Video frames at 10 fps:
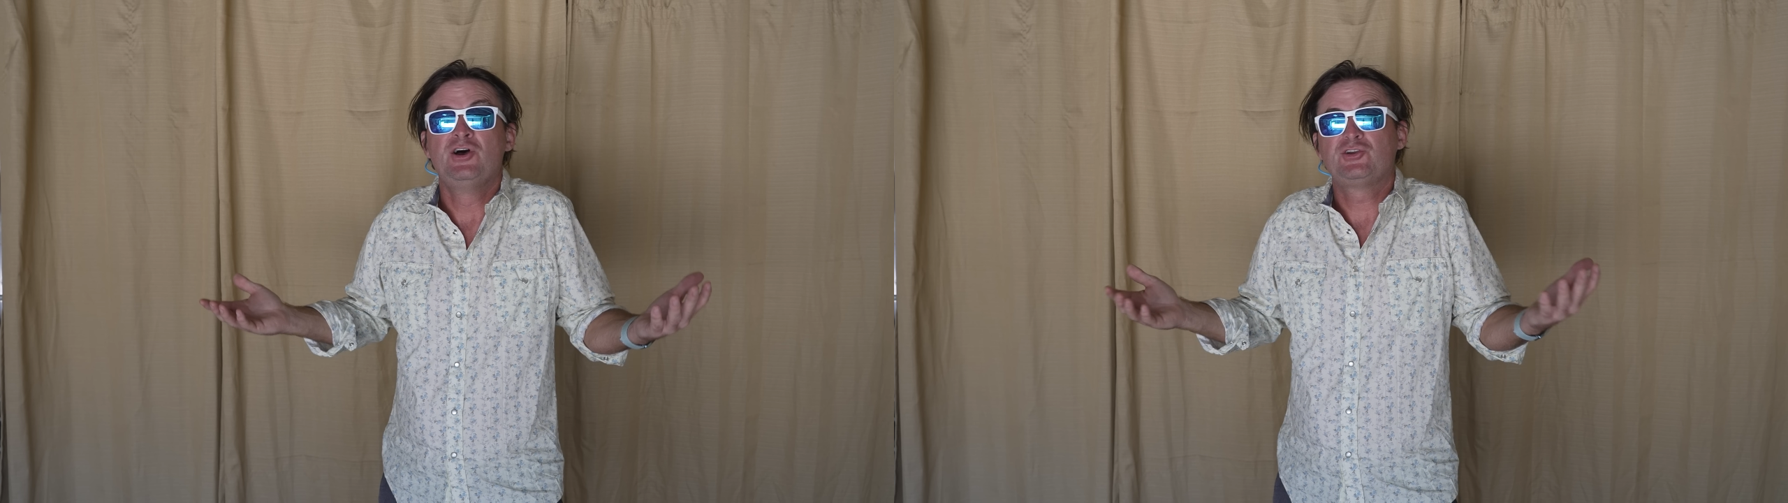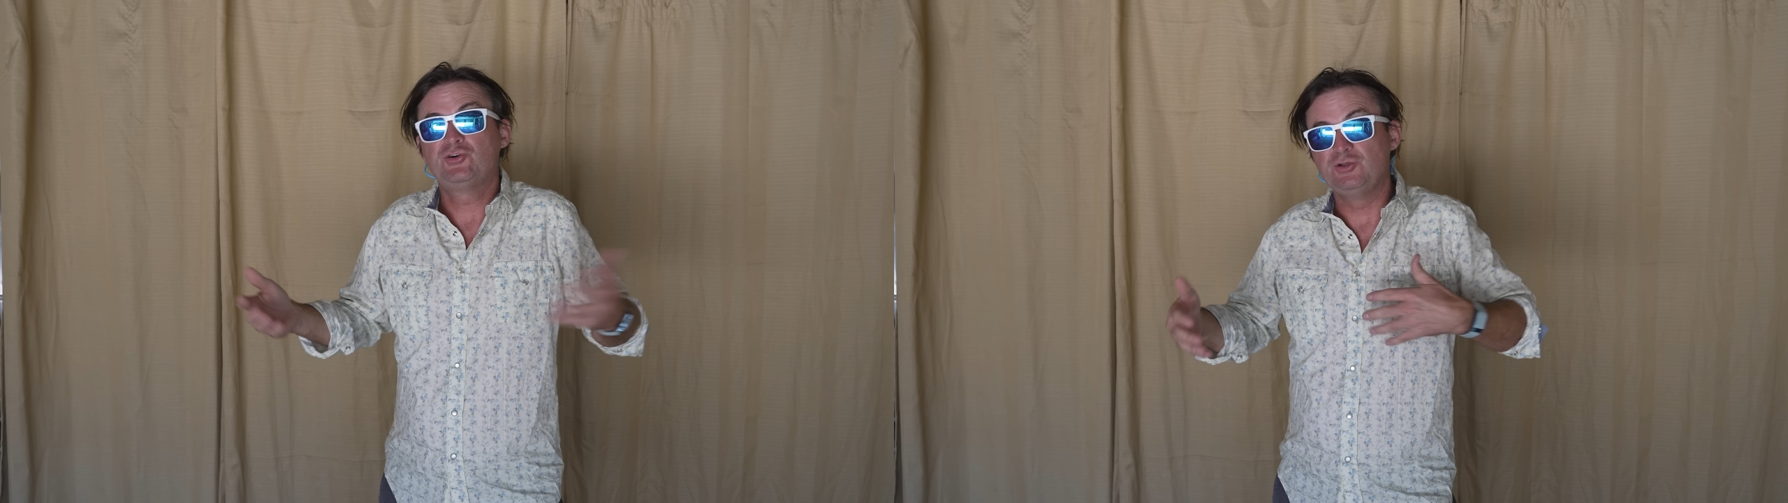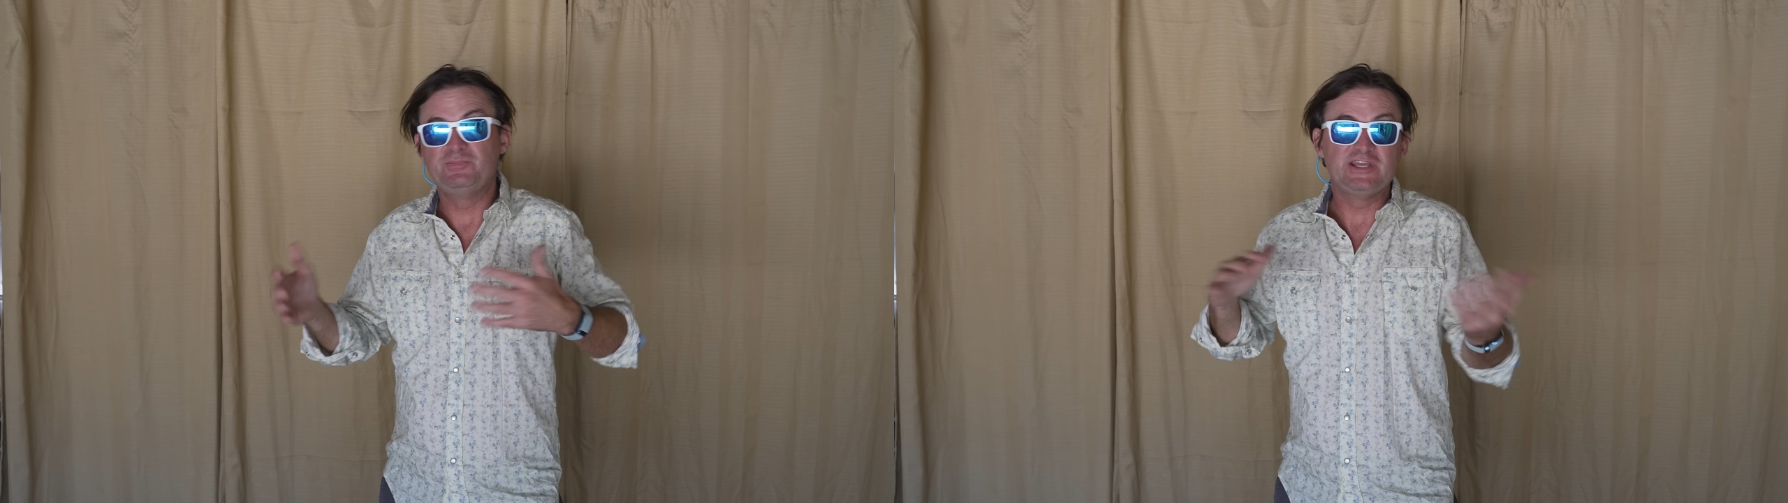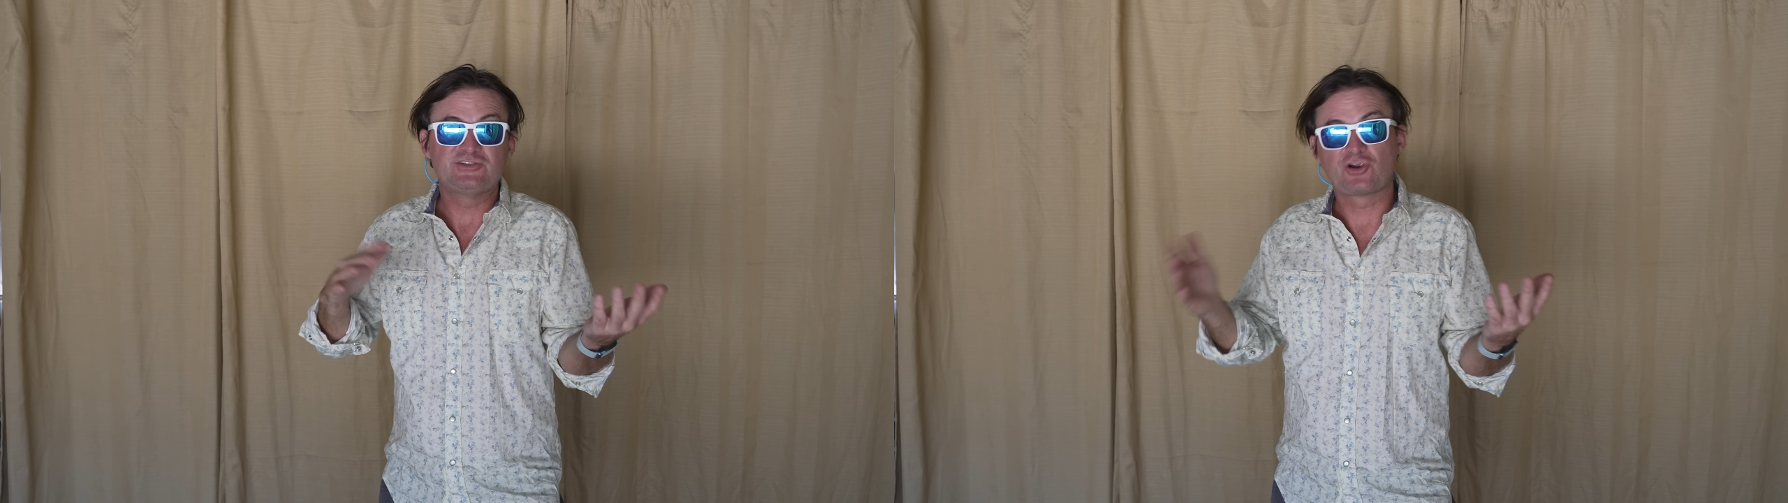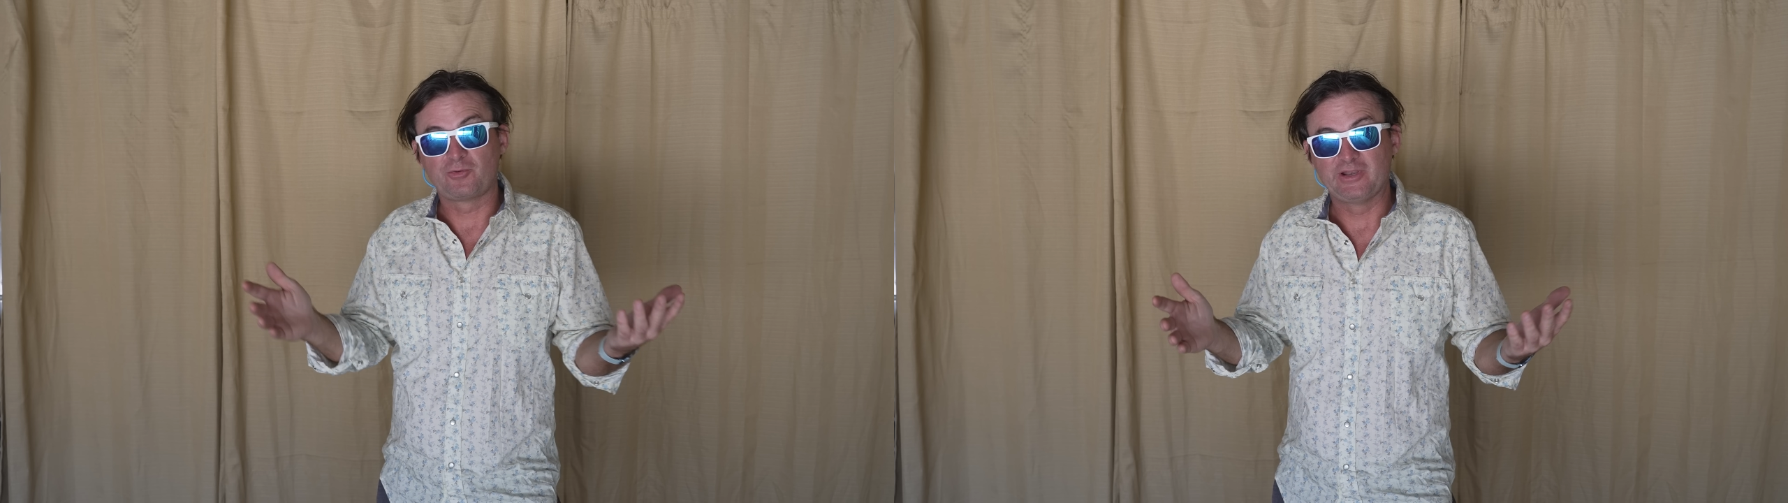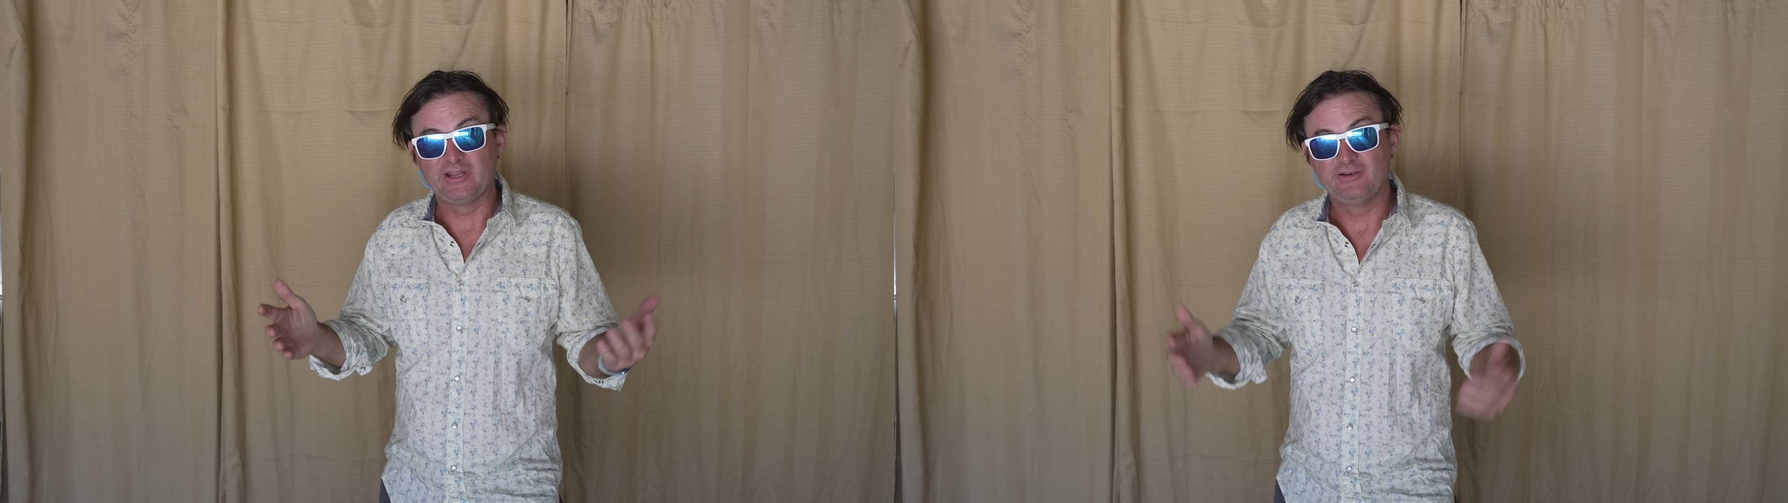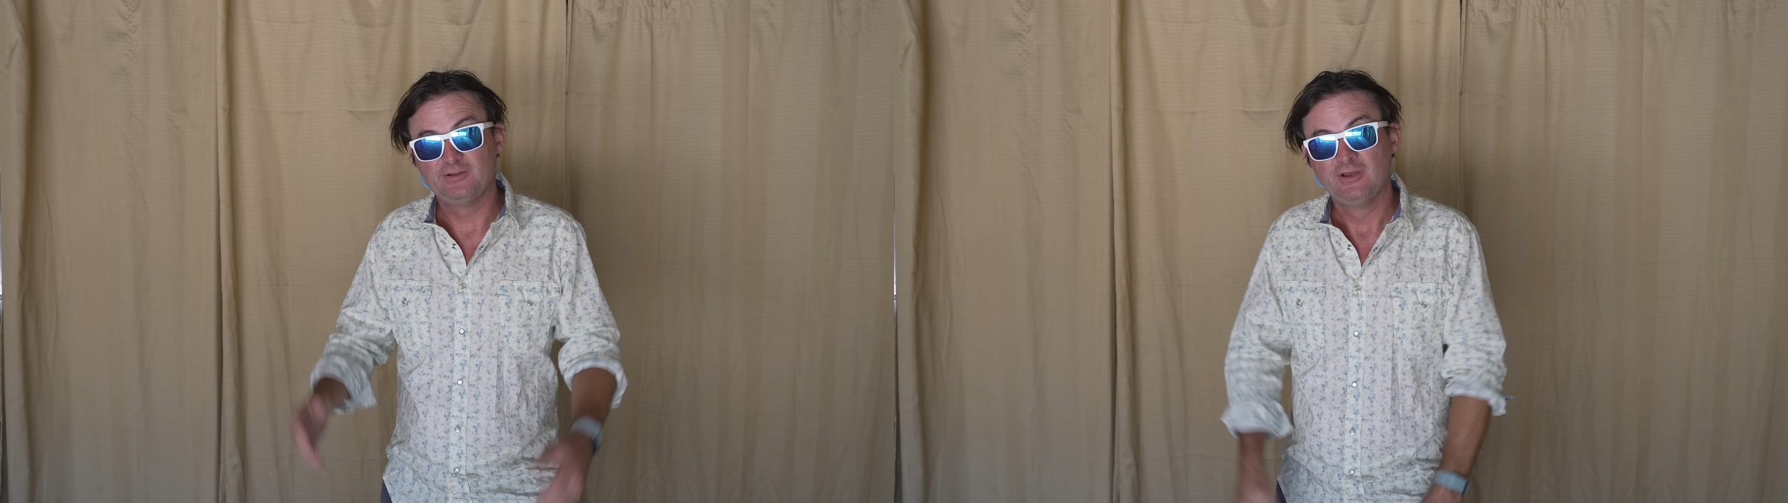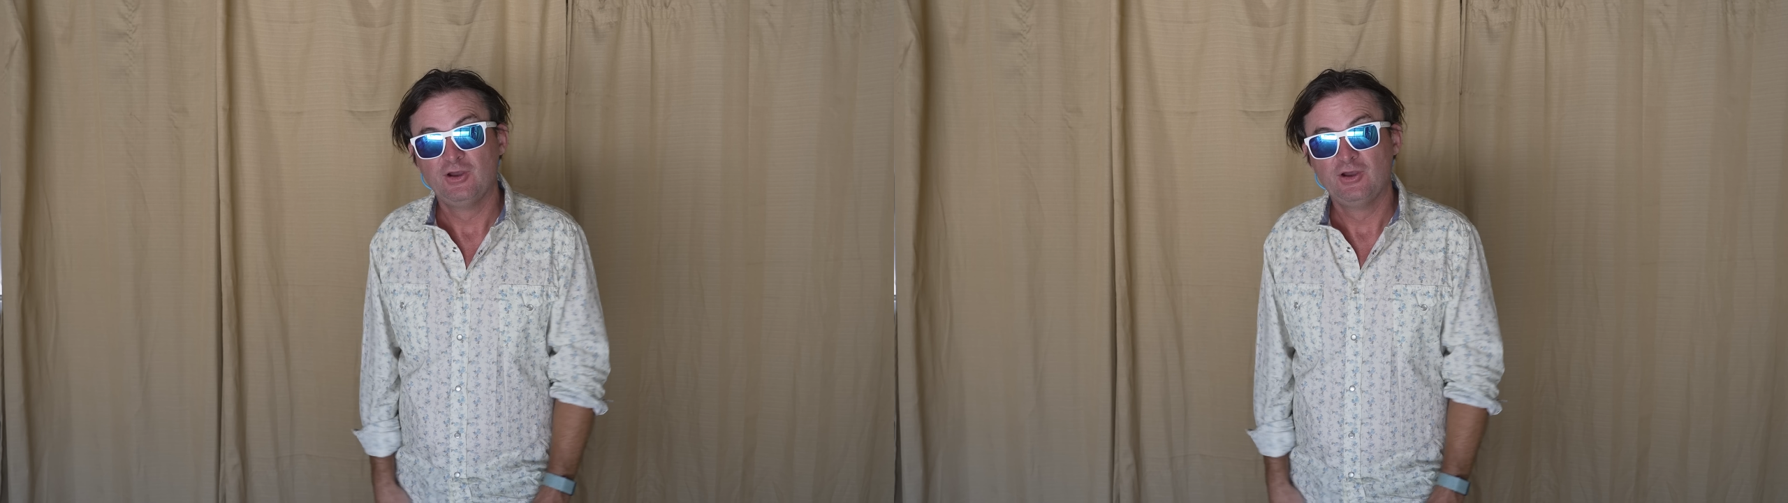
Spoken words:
could be terminated.